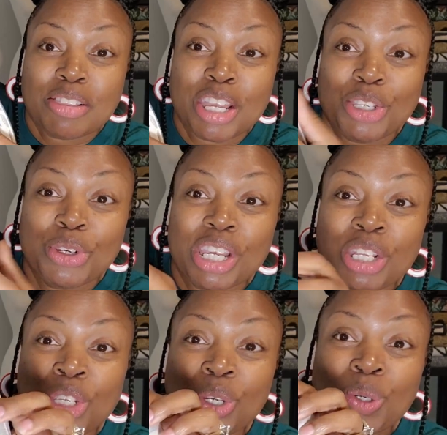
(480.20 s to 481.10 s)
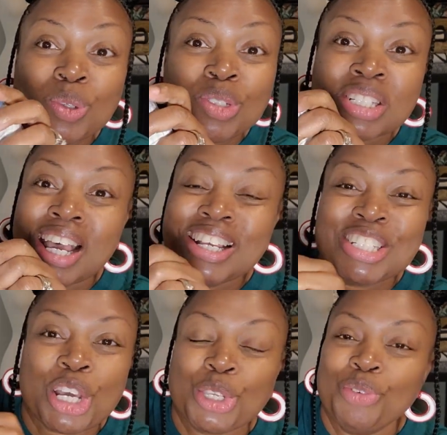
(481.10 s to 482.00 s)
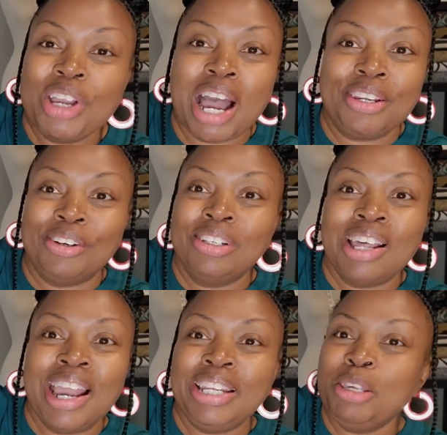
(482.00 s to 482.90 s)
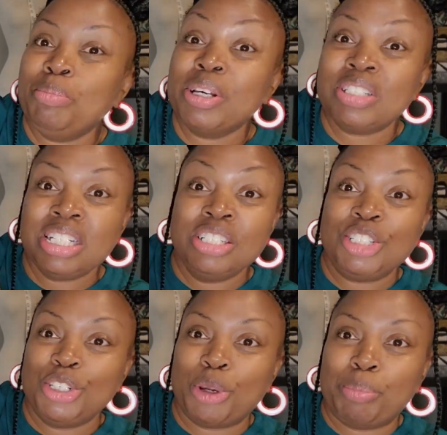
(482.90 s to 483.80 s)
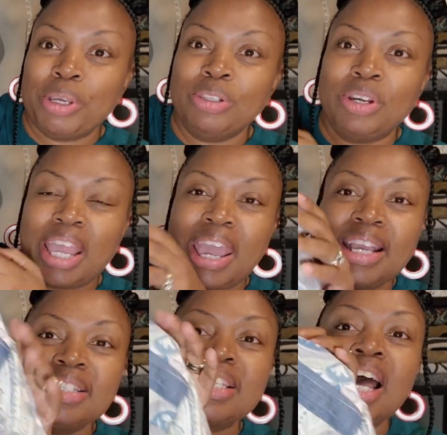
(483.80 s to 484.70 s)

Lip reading: that you can use. So you've got your lining built into your pillowcase.